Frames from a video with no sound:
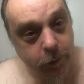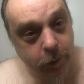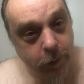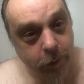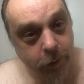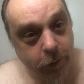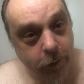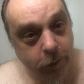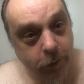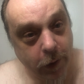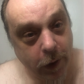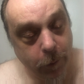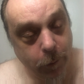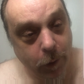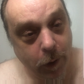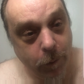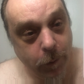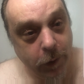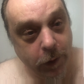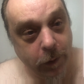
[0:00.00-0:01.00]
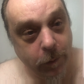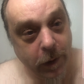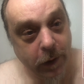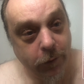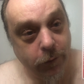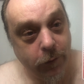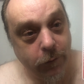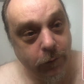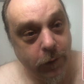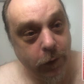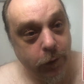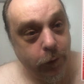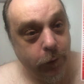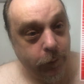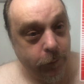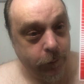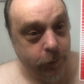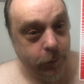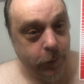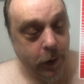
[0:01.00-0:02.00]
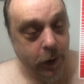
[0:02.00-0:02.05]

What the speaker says: This is the same company that makes the feather